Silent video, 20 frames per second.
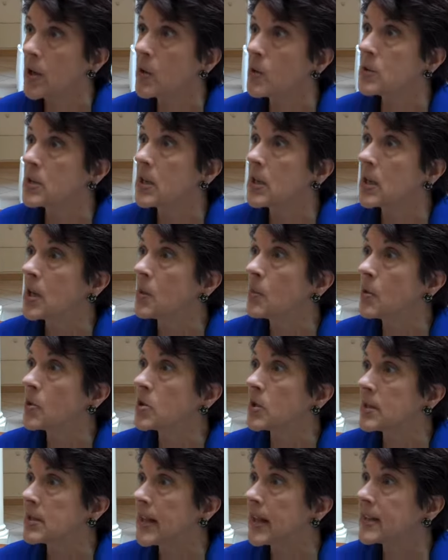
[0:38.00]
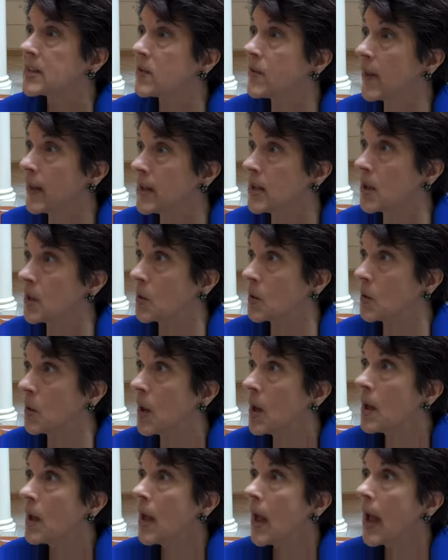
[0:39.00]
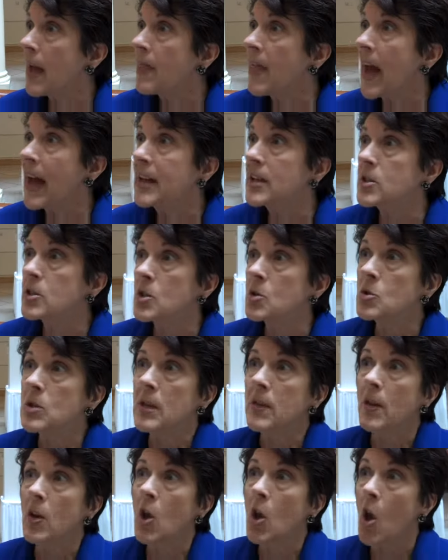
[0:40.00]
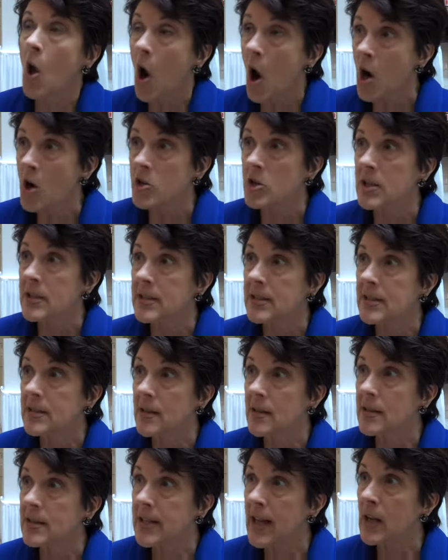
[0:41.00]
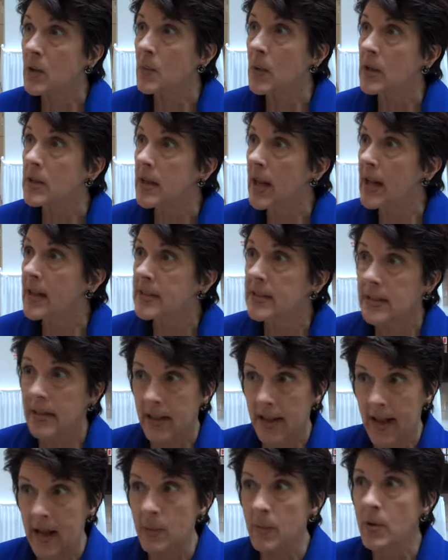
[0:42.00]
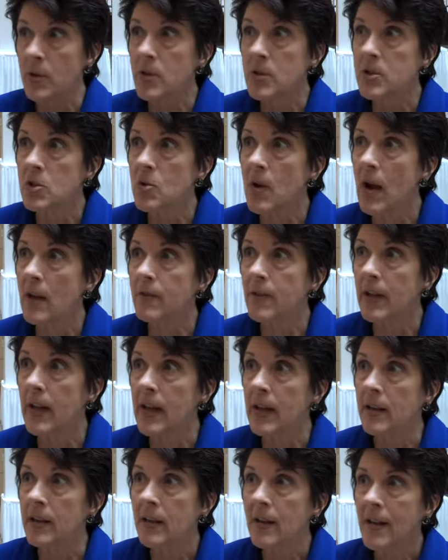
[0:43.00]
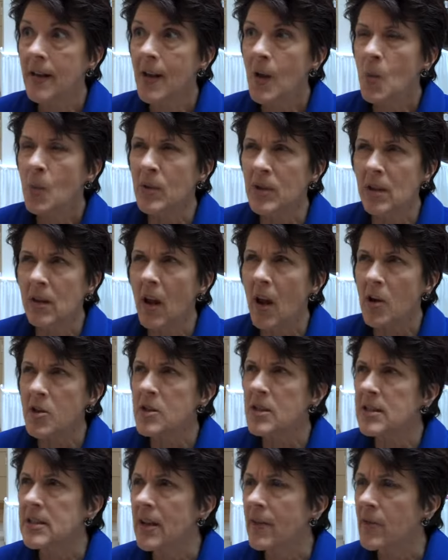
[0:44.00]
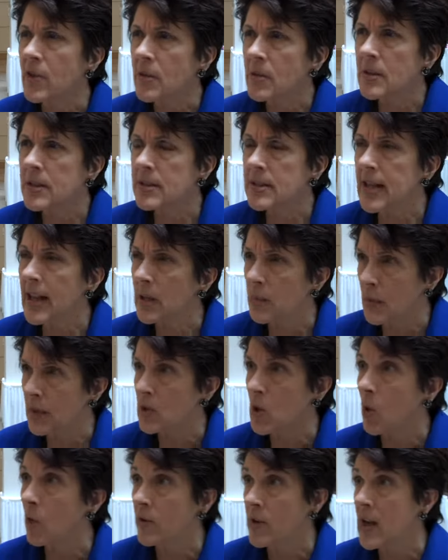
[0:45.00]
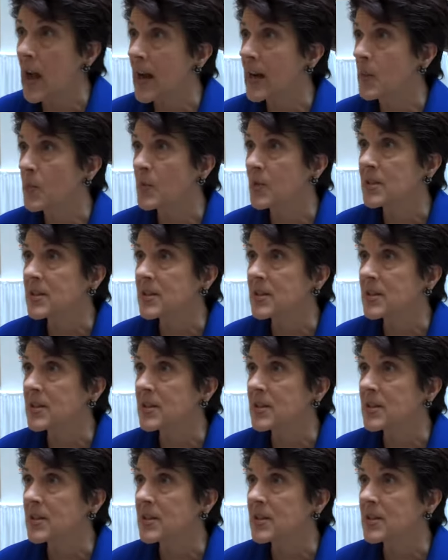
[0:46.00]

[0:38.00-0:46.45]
used in a commercial sex venue. That is usually the largest segment. Yes, labor is trafficking, but the largest segment, over 90%,